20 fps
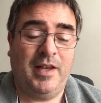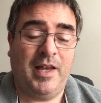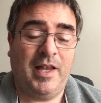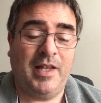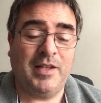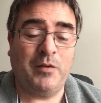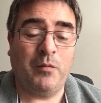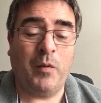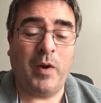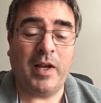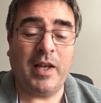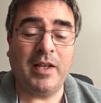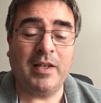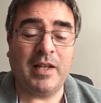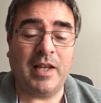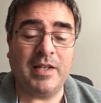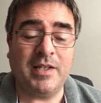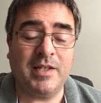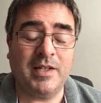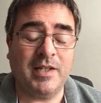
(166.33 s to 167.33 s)
It's a
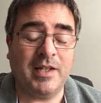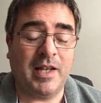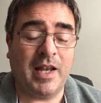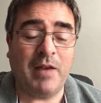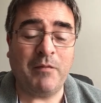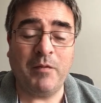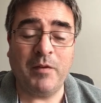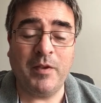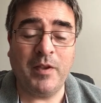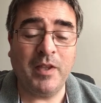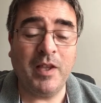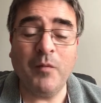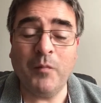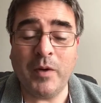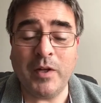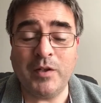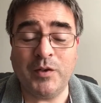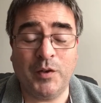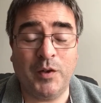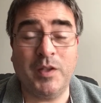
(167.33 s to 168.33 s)
recognition that everything that
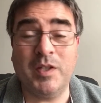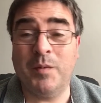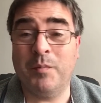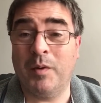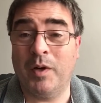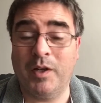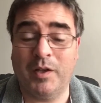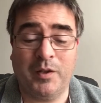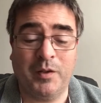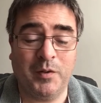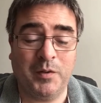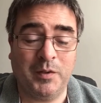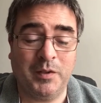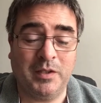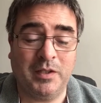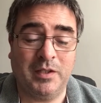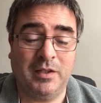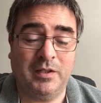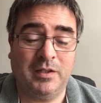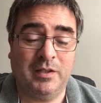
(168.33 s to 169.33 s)
we do is about God.